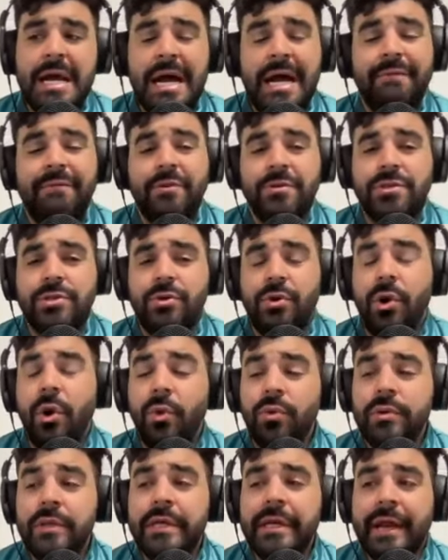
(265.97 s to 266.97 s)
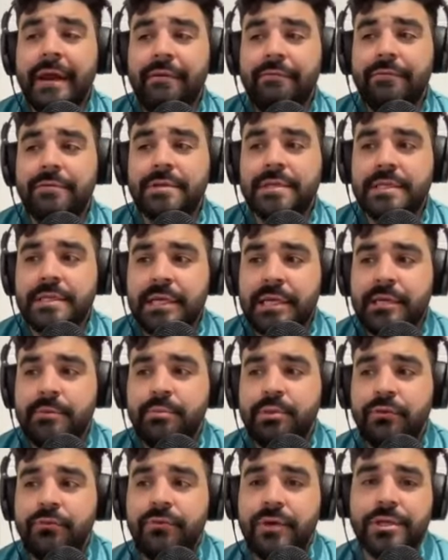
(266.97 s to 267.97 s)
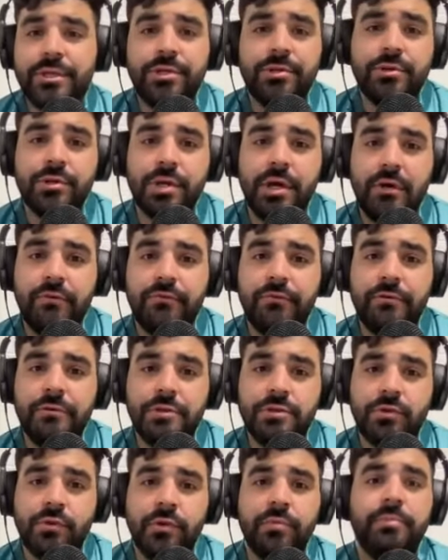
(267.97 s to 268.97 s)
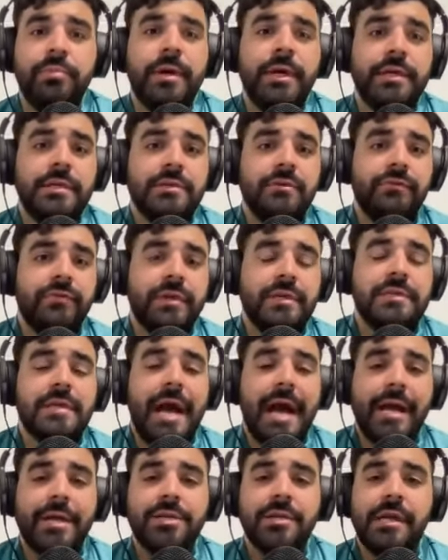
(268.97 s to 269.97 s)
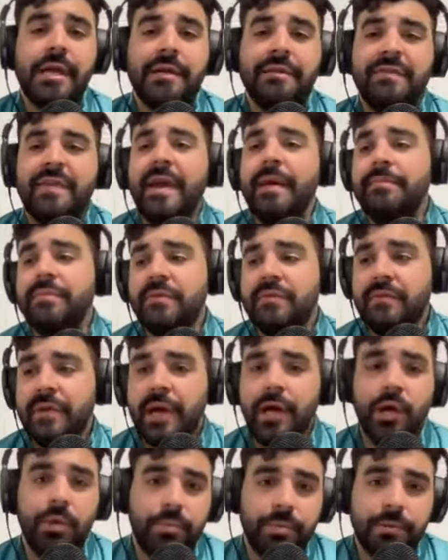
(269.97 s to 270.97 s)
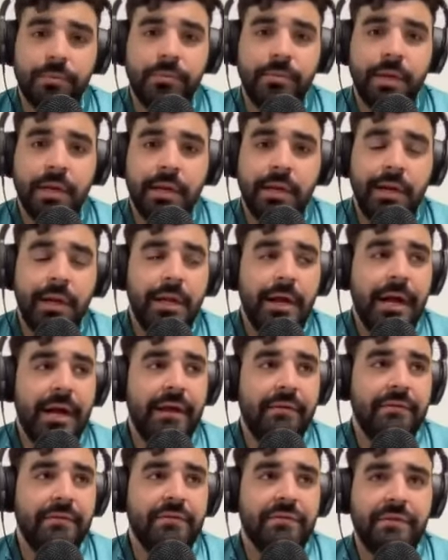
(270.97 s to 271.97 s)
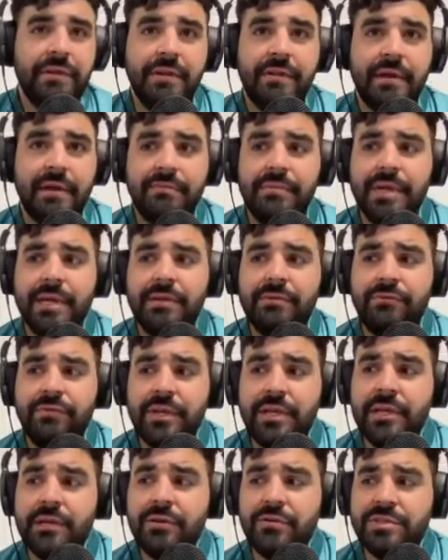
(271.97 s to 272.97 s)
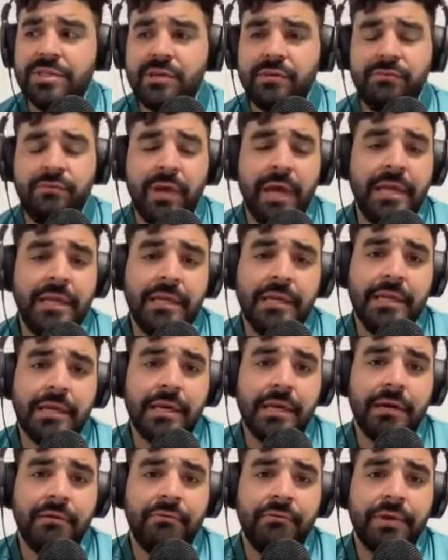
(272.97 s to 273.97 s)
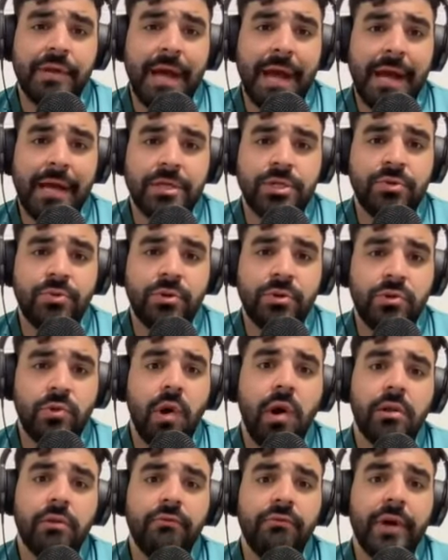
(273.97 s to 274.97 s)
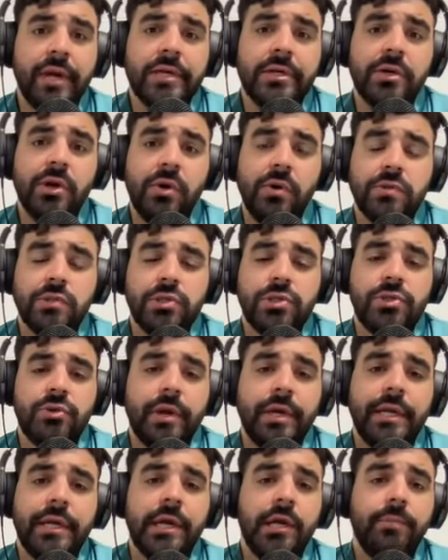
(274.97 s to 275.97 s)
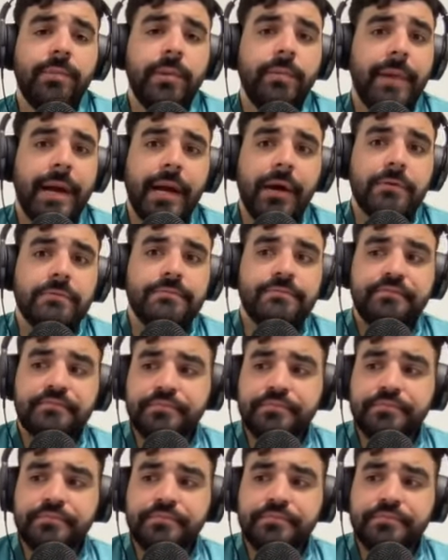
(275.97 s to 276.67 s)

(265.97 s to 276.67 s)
I've also only ever seen professional golfers or buddies of his actually attempt to help him. I haven't seen that many videos, if any, of an actual qualified coach trying to help him out.